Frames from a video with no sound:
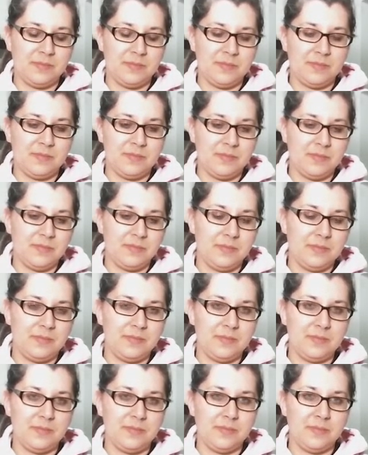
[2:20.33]

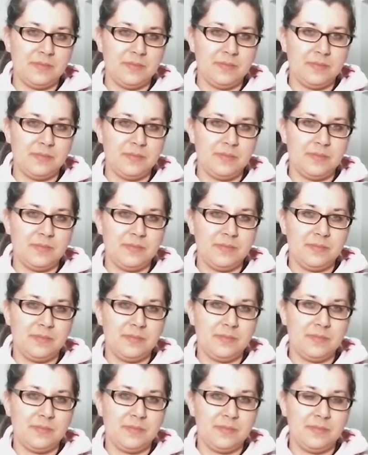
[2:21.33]

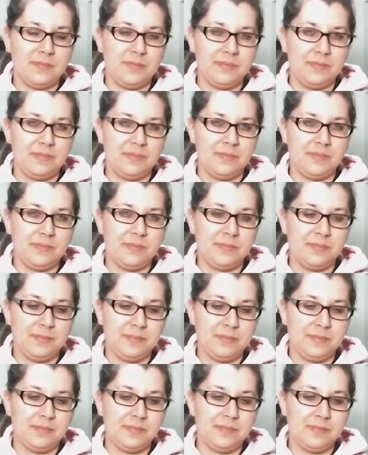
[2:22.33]

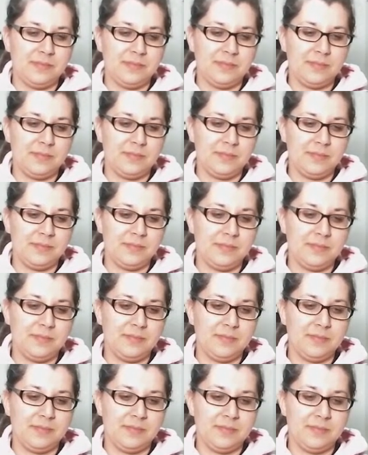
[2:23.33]

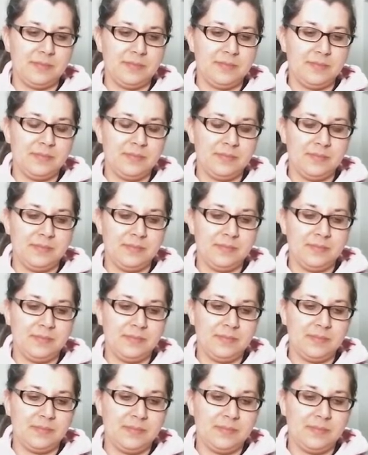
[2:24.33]

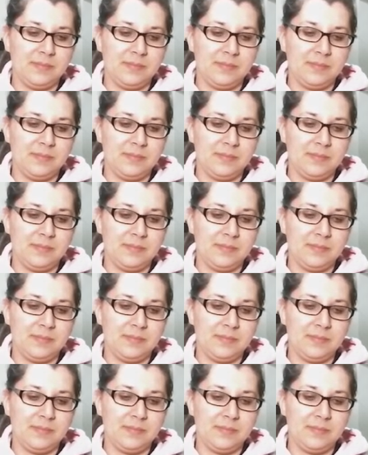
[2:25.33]
(not speaking)